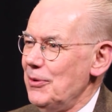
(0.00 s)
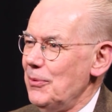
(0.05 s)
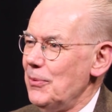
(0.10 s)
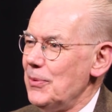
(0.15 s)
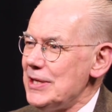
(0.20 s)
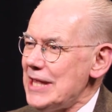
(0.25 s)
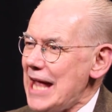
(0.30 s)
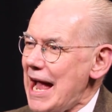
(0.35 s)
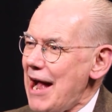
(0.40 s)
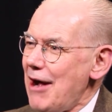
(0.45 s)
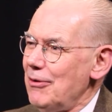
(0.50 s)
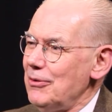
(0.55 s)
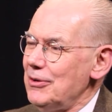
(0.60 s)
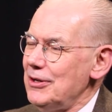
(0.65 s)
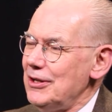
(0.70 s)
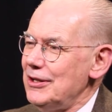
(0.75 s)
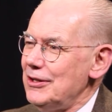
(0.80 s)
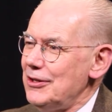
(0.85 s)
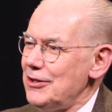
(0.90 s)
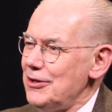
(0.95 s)
without
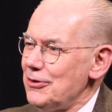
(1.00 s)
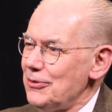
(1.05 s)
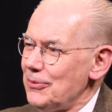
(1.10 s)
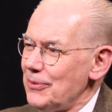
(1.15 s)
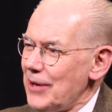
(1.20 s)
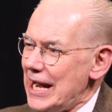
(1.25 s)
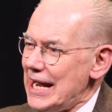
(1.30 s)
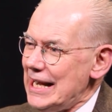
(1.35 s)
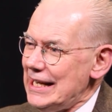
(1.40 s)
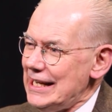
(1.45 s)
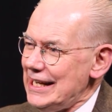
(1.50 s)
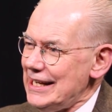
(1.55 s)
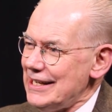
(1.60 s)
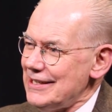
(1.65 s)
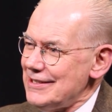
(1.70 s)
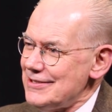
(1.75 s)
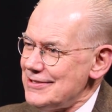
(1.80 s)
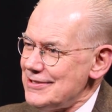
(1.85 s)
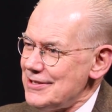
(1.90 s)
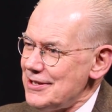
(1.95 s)
the
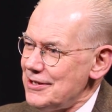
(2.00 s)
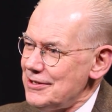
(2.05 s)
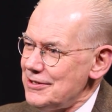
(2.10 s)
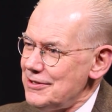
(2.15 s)
Iranians